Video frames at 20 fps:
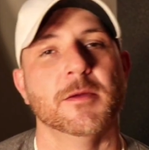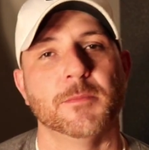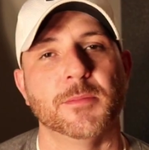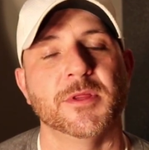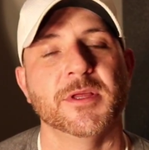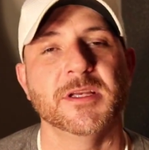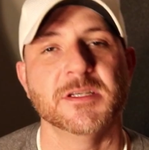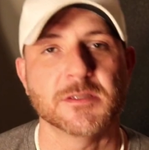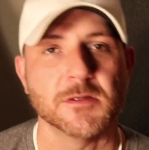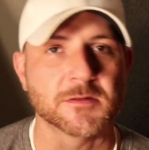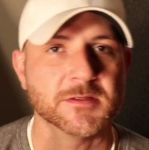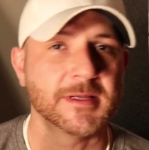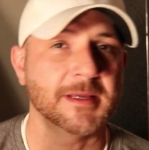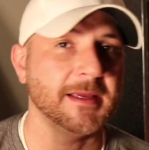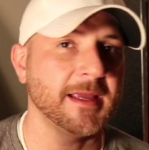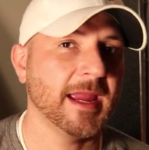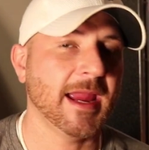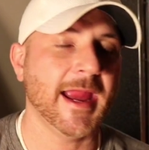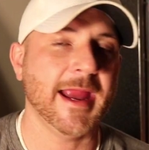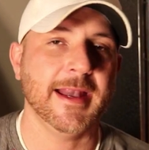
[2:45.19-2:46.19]
Please don't
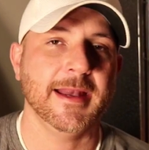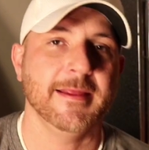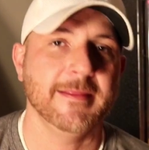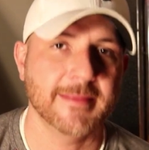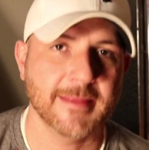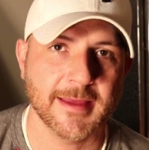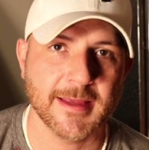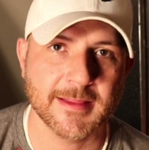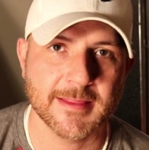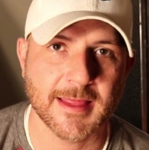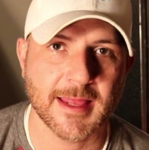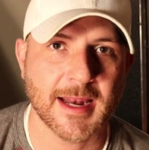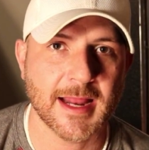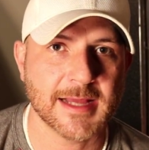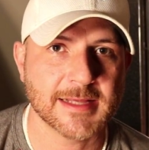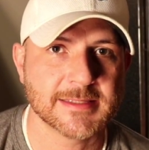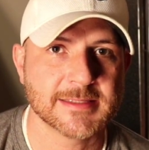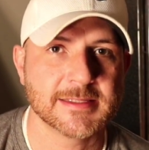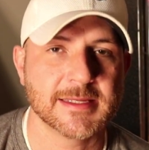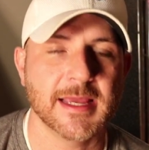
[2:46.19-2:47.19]
take anything that
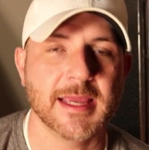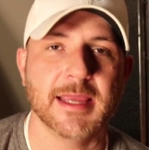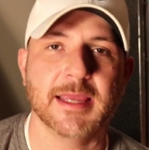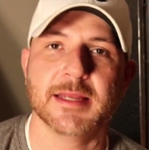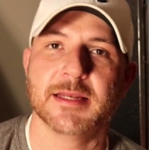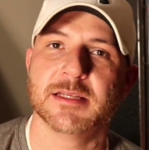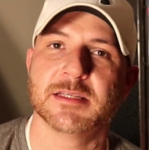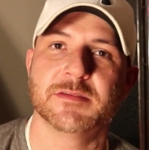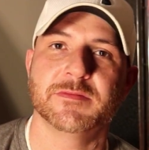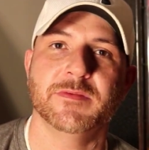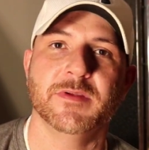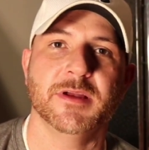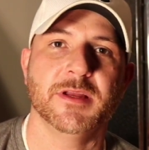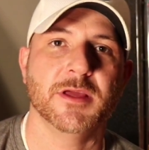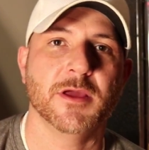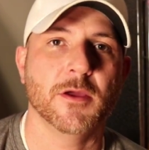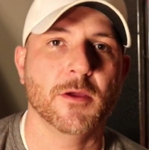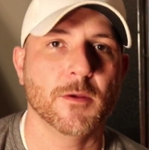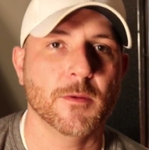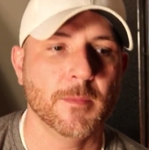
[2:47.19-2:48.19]
I say in this
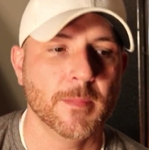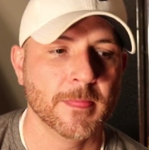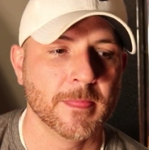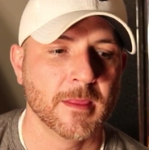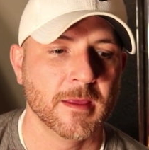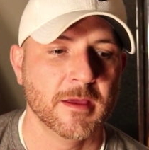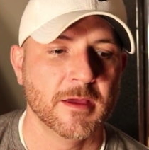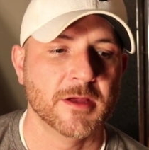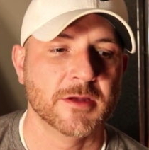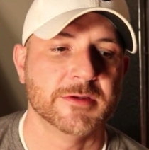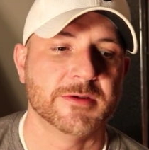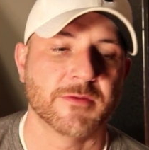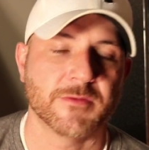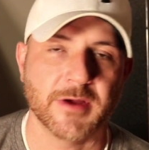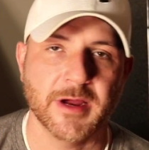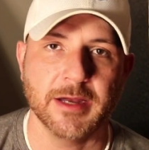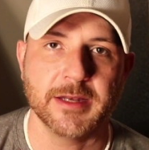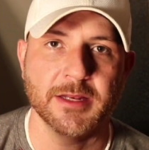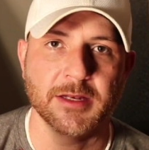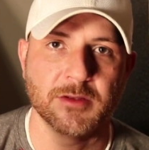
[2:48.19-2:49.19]
video
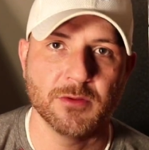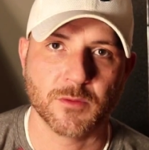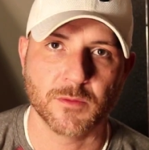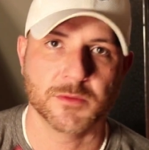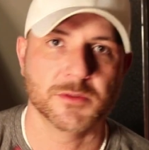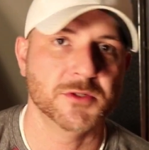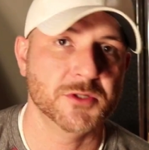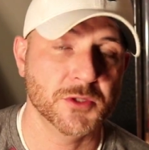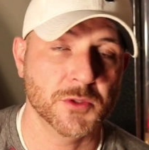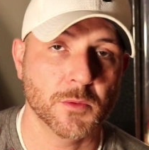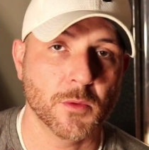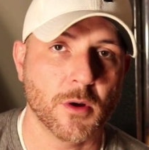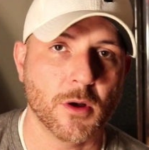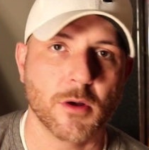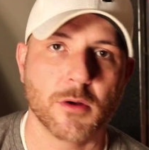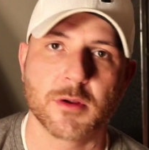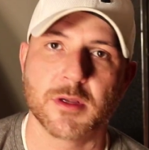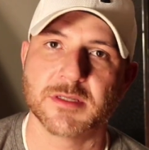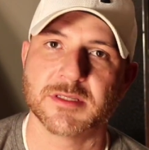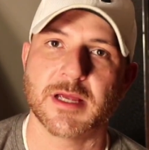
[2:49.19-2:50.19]
directed towards you
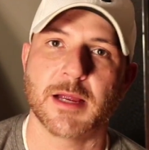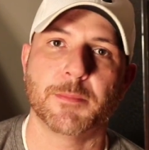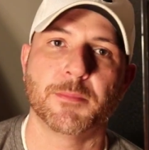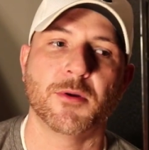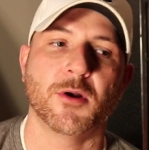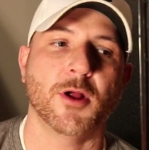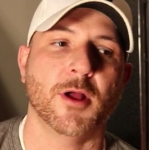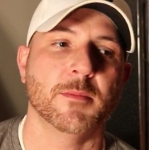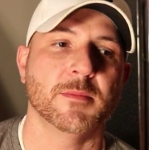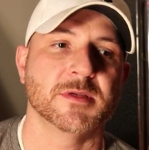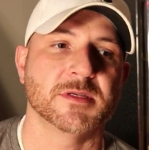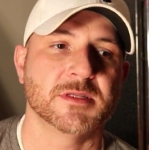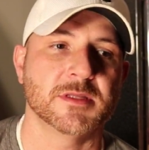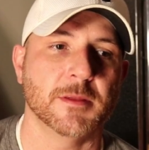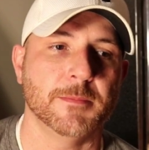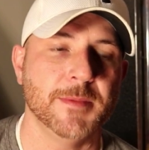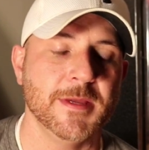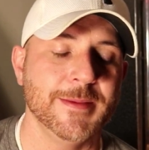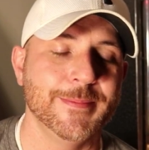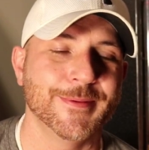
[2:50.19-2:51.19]
all, because I promise
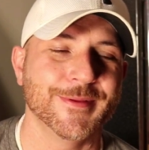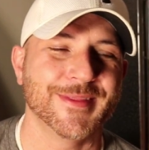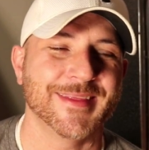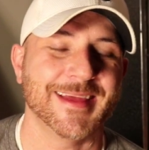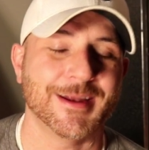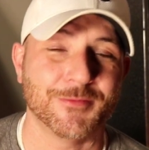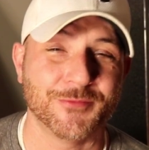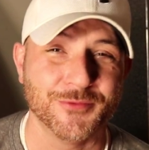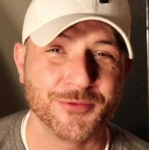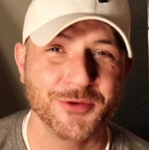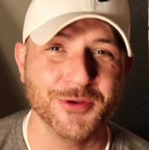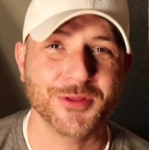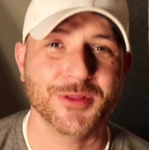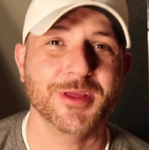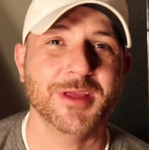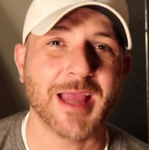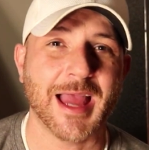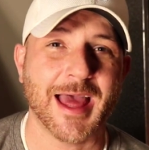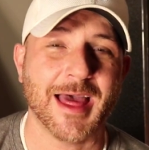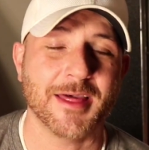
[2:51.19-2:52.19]
the people that
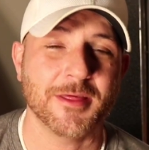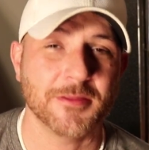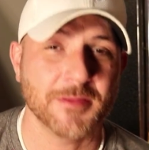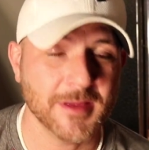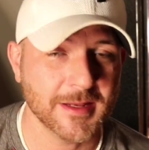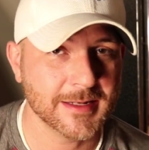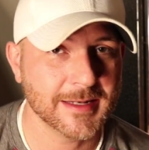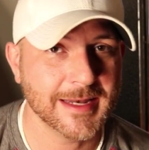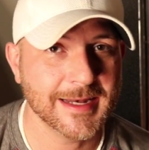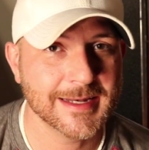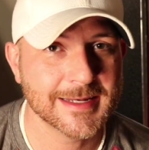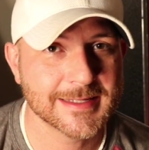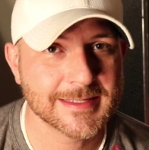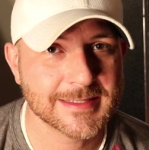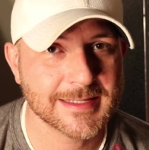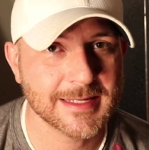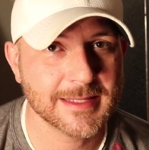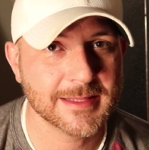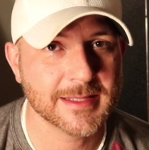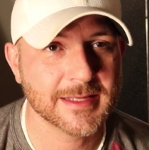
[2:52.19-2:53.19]
really, I think, need to
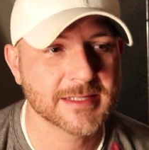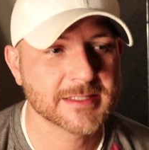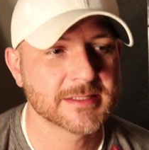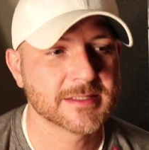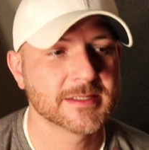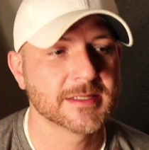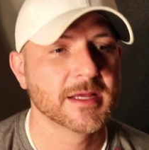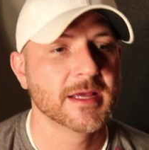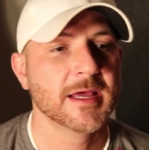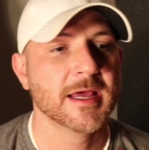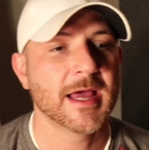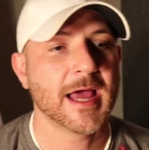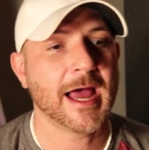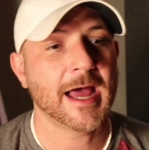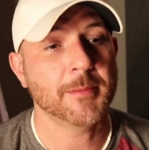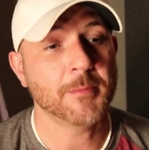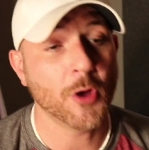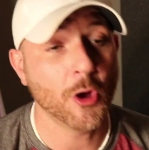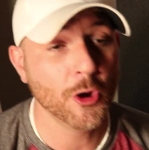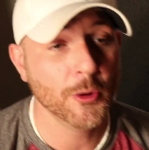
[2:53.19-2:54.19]
see this,
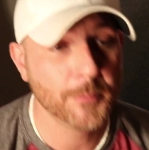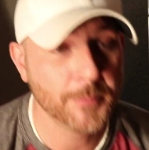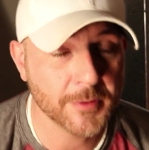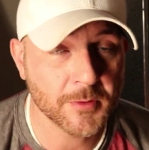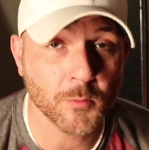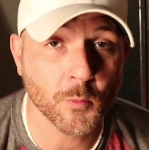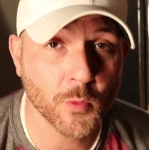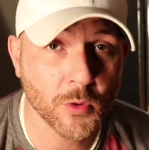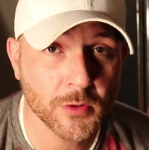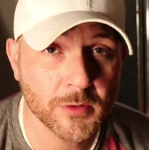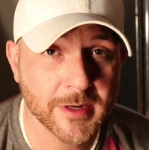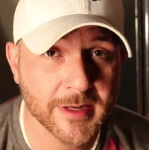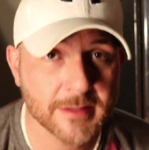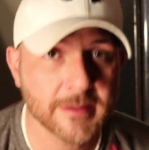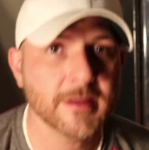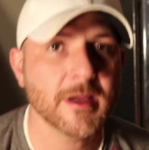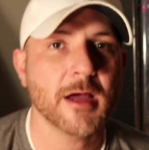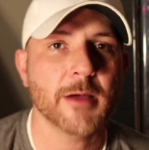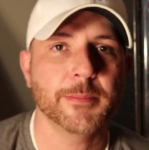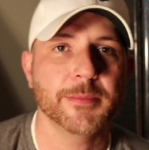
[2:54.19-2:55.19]
I'm hoping will
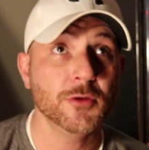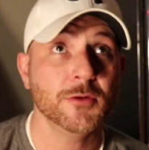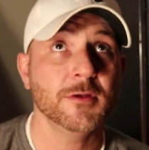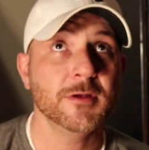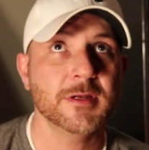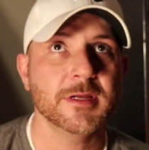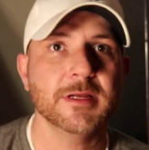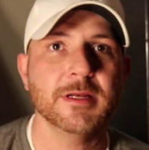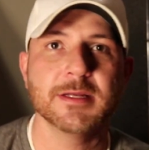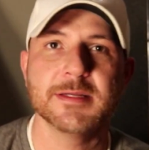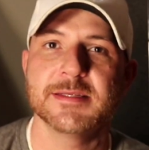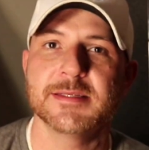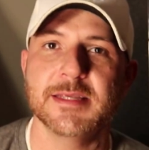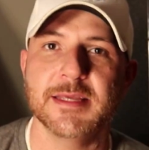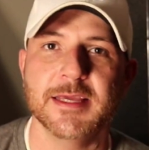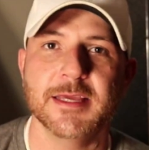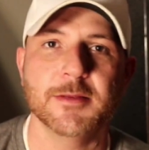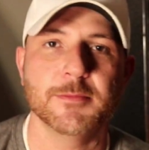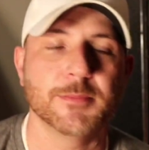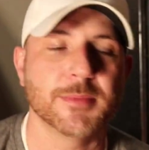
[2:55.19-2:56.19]
get the opportunity to
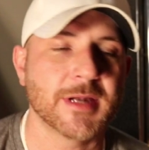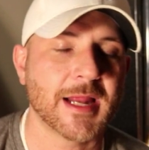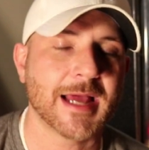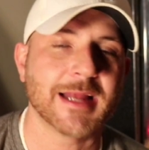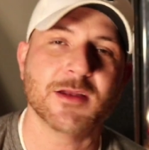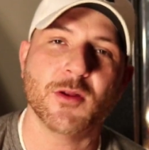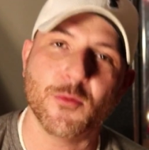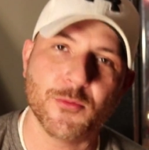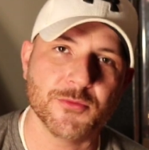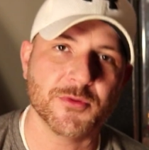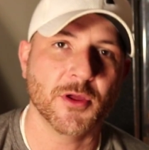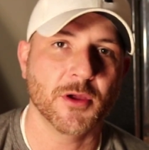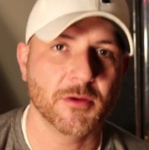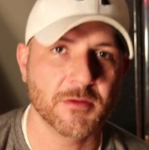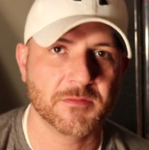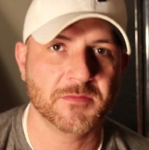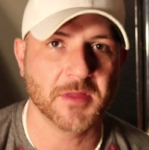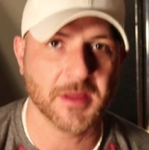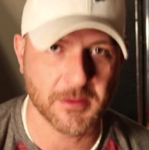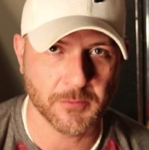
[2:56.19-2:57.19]
see it, but I don't know
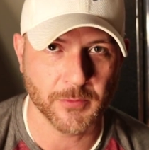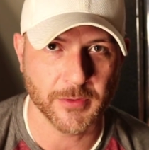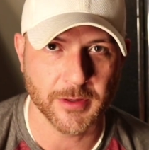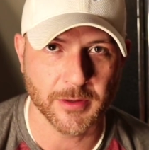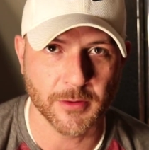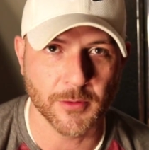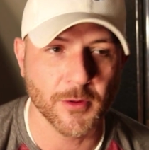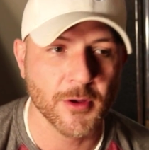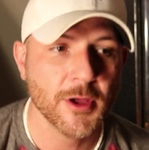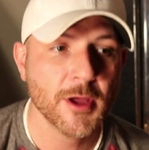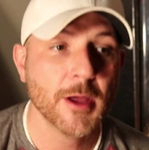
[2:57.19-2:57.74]
if they will.